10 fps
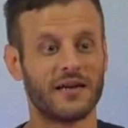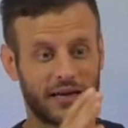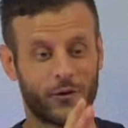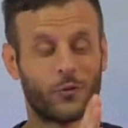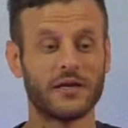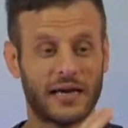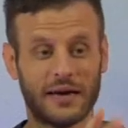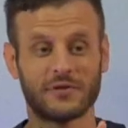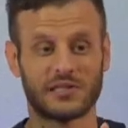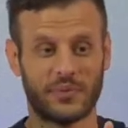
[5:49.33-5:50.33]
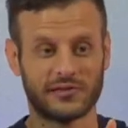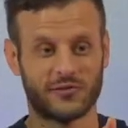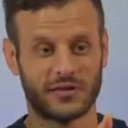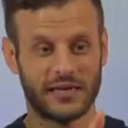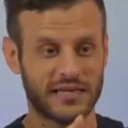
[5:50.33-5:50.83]
And we have a
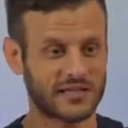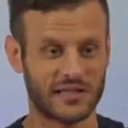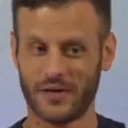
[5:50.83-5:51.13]
special connection,